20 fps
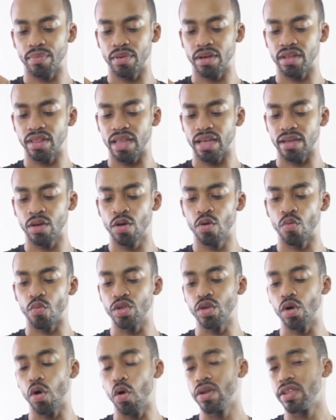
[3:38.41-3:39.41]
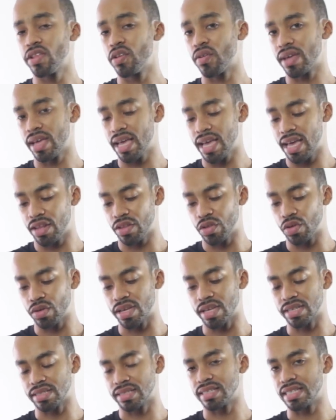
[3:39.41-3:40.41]
But when you hold it in your hand,
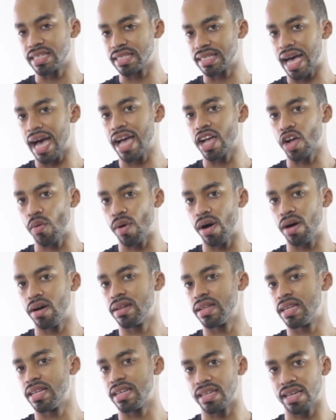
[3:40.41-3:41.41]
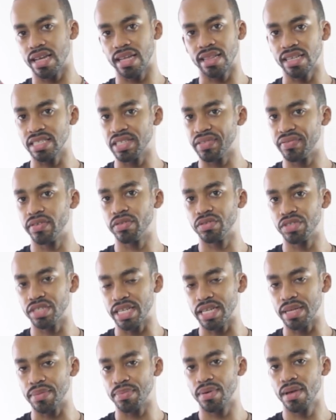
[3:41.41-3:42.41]
it's high quality. It doesn't feel
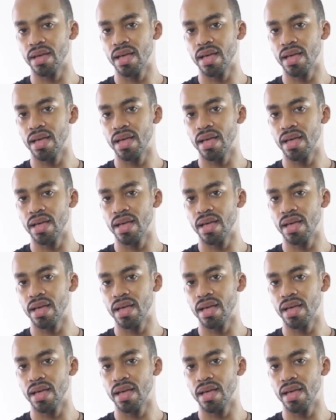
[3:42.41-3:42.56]
cheap,